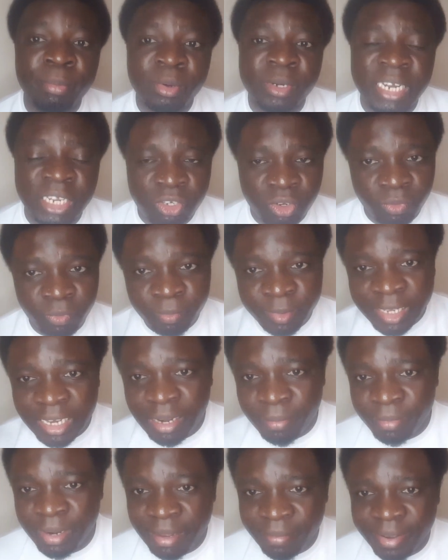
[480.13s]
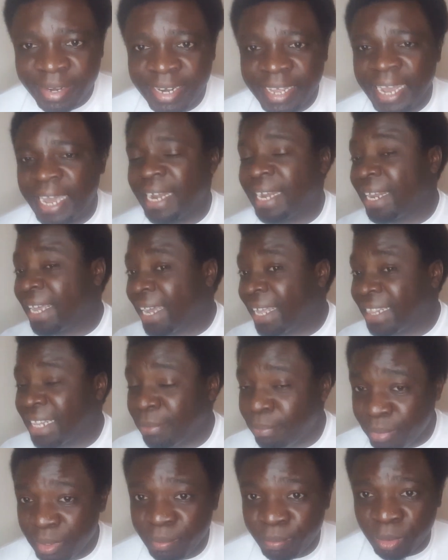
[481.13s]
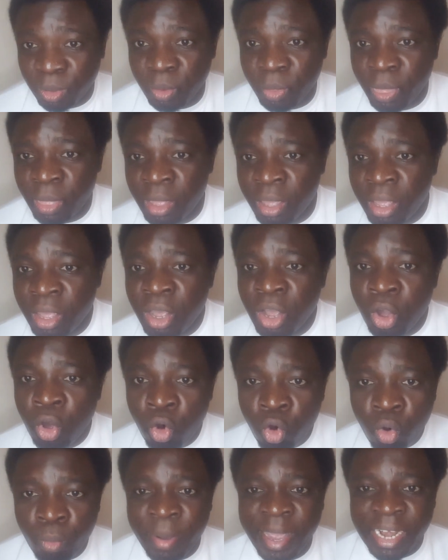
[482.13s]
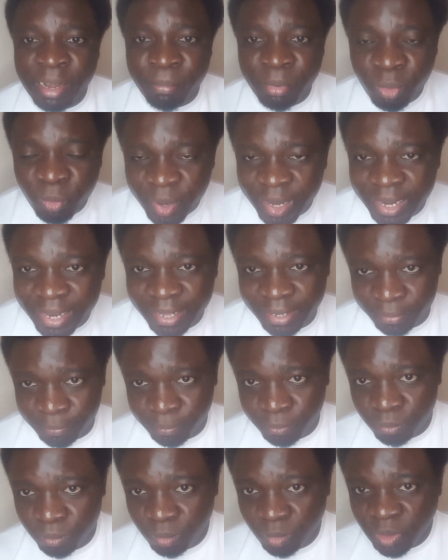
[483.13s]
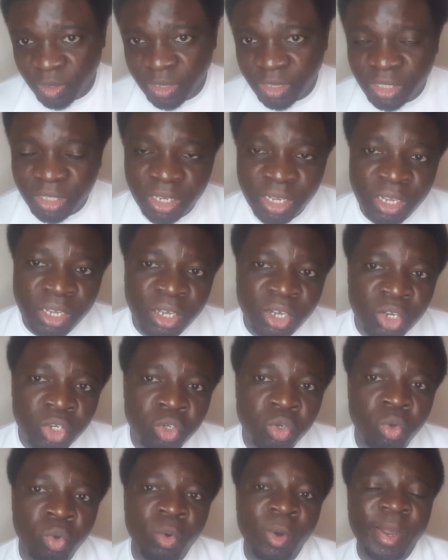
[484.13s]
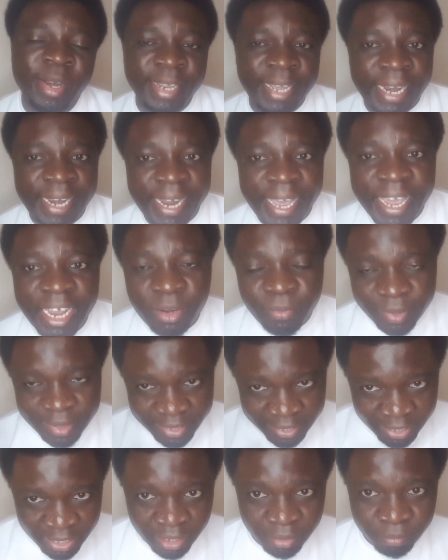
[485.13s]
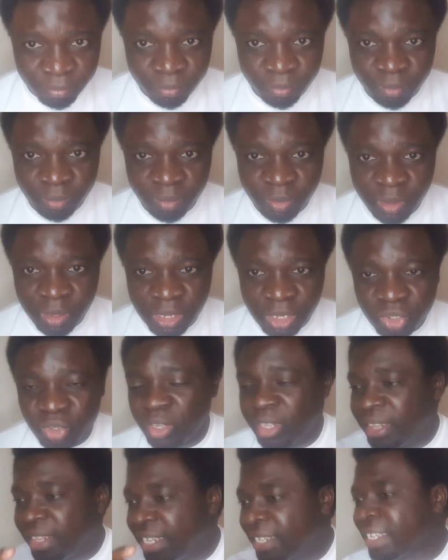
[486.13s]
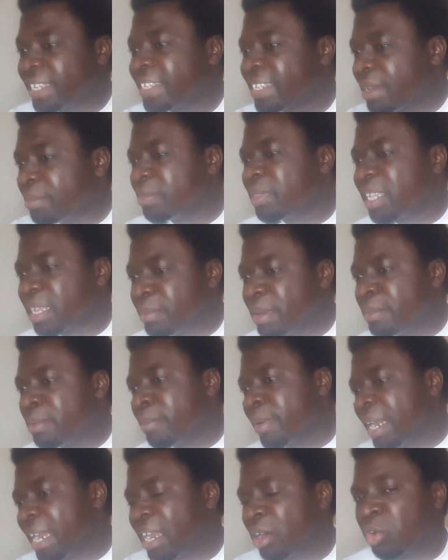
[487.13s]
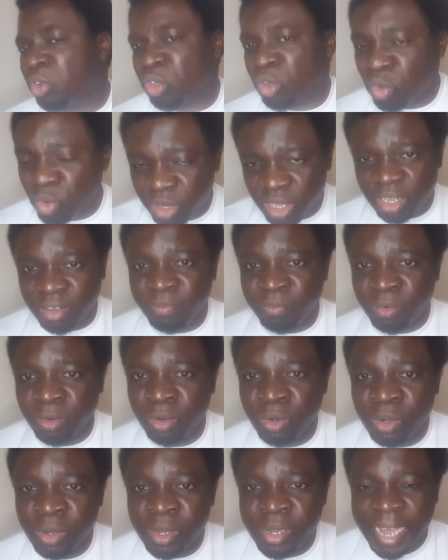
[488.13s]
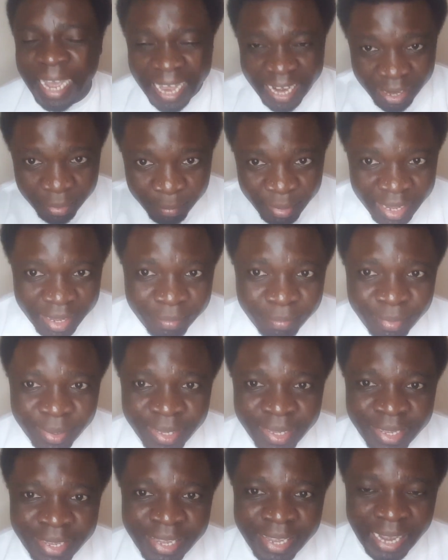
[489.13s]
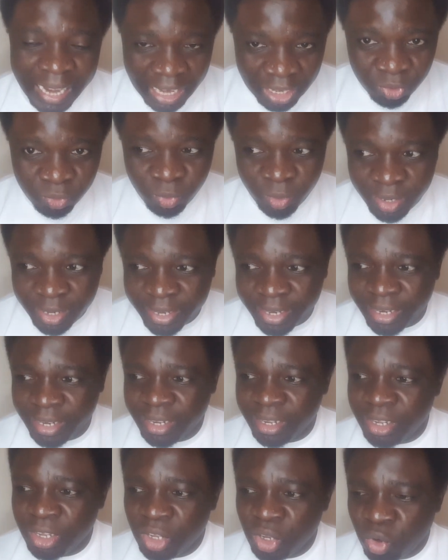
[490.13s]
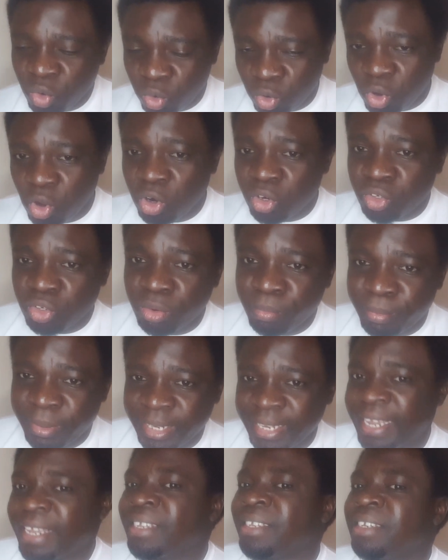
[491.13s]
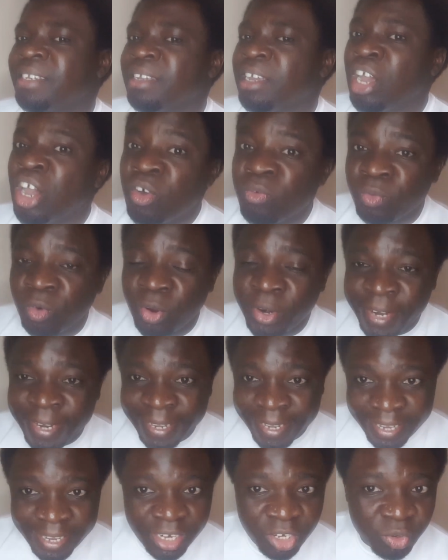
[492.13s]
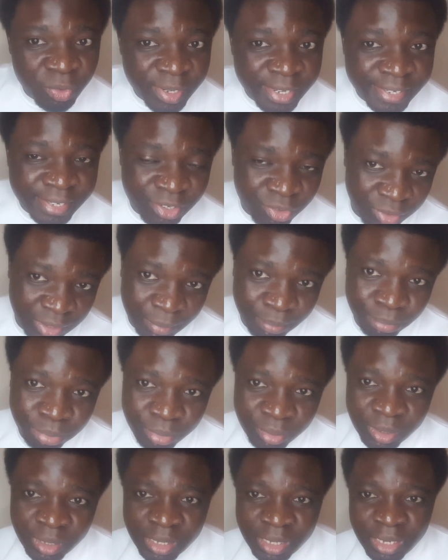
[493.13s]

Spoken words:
supporters of Musalia Mudavadi and other people who might be willing to realign with him. So this is something maybe Malala was looking for, and maybe Atwoli could also be just falling into his trap.